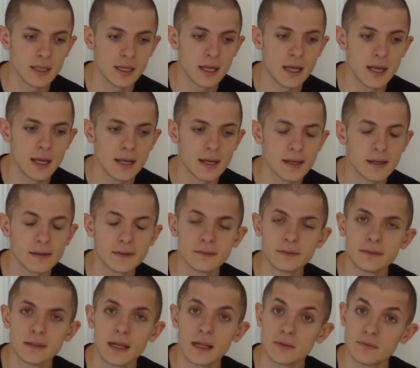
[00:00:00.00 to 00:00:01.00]

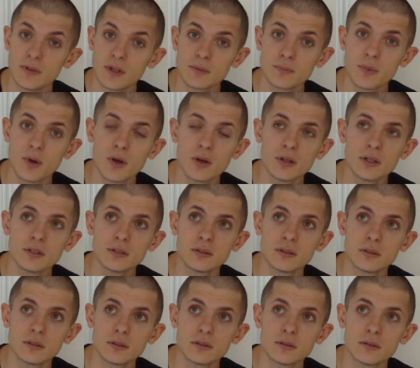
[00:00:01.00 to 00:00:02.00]
and at that point
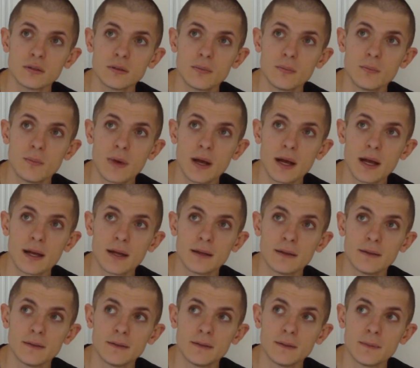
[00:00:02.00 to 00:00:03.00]

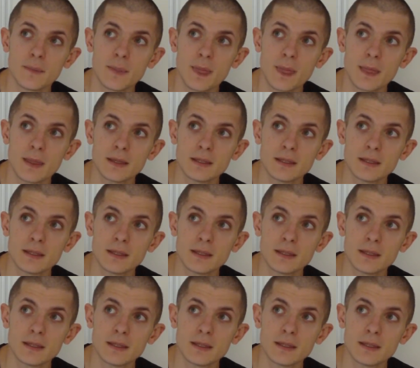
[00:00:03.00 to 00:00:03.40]
my